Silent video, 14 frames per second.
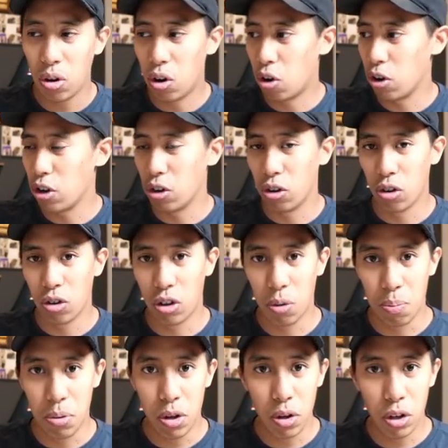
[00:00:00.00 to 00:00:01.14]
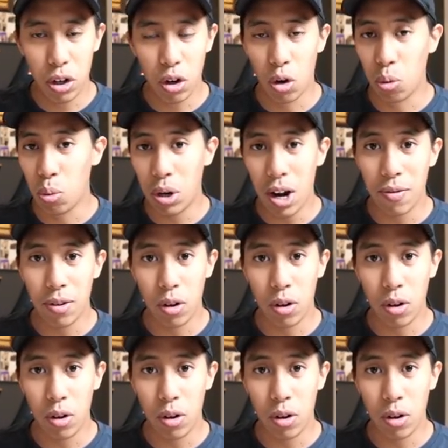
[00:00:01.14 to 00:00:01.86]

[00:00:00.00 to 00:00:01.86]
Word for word: or your computer or whatever,